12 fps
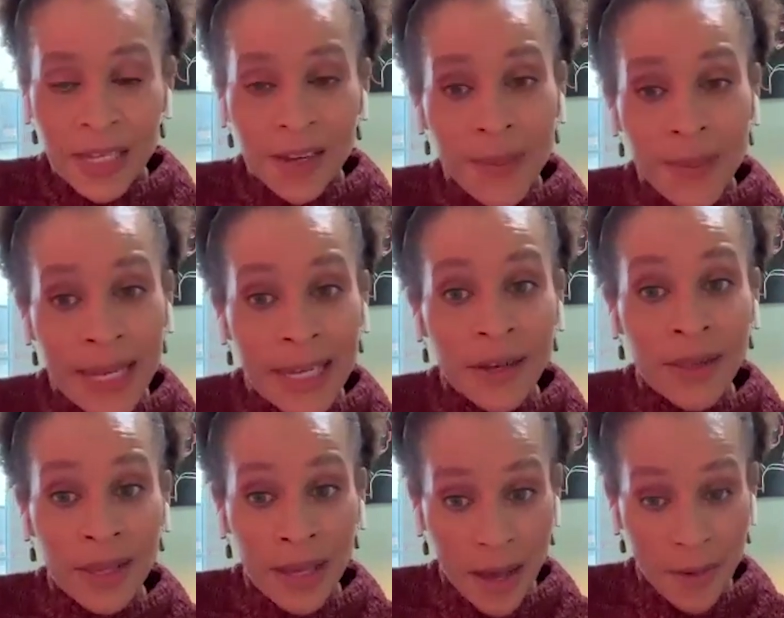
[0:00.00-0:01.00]
depending
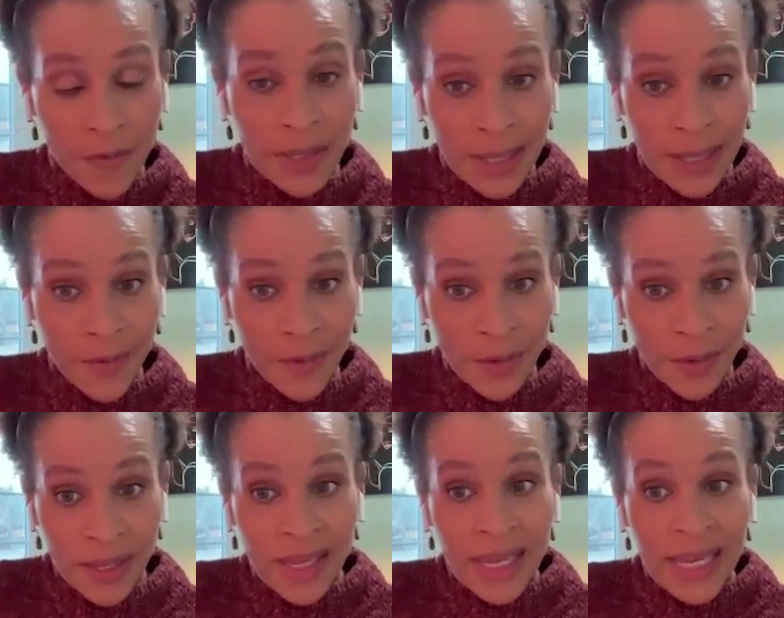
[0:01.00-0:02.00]
on the comfort
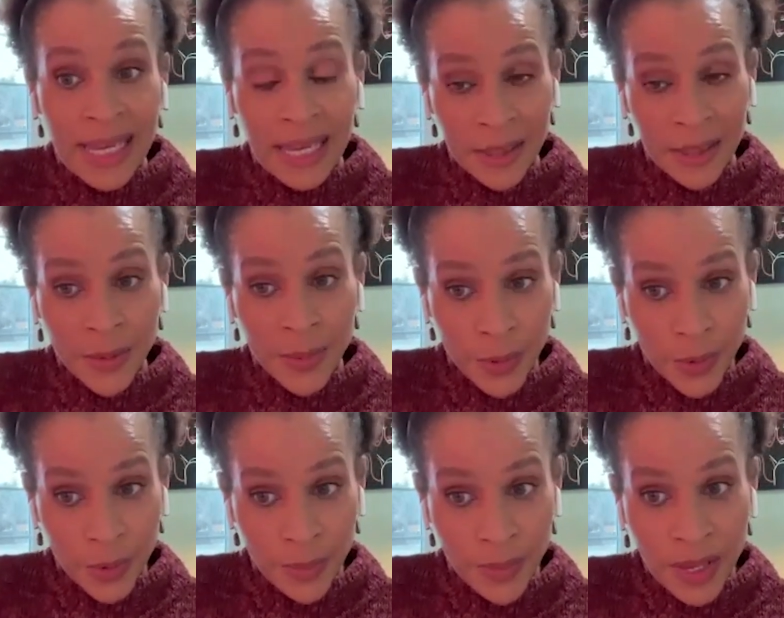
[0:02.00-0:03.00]
level in the
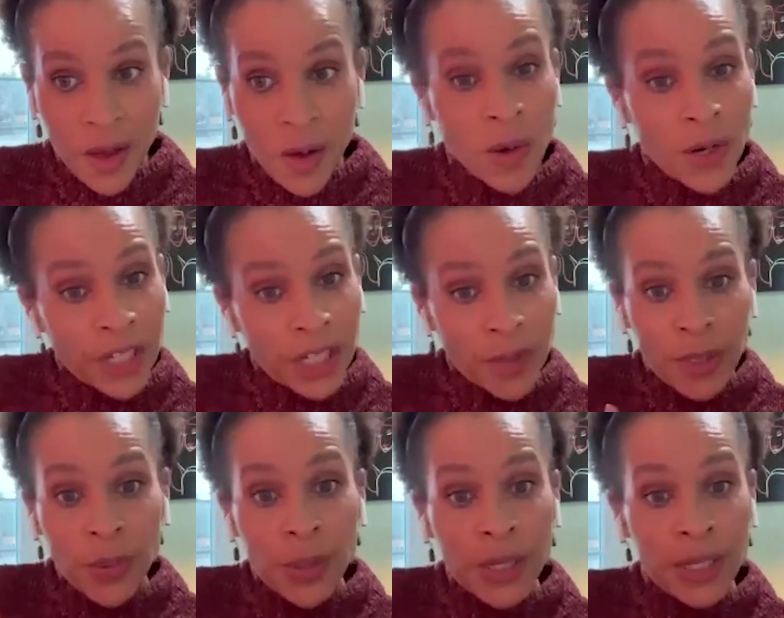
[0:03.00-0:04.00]
room or just
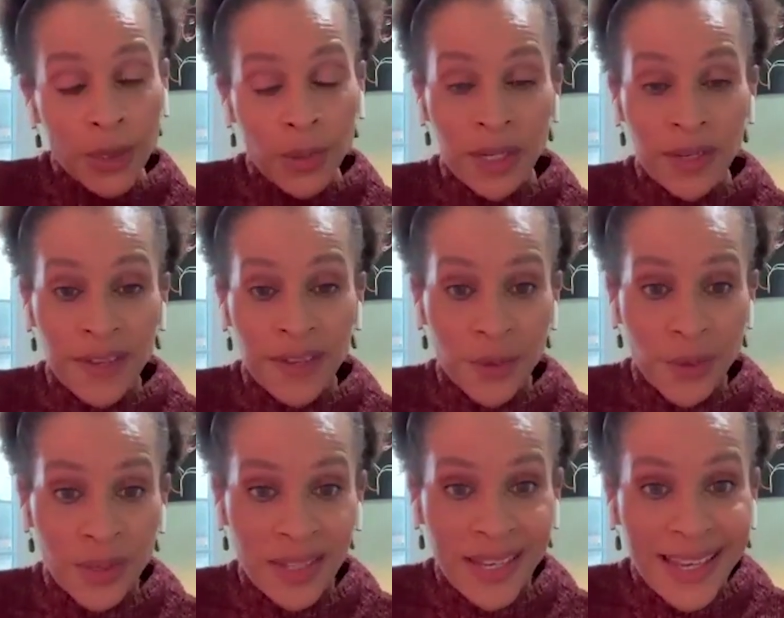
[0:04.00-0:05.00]
between two
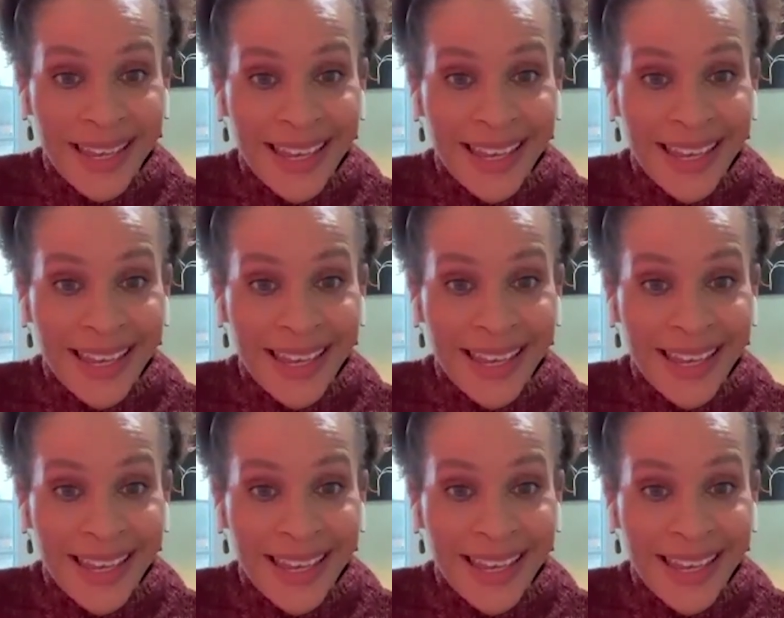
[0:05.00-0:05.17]
individuals,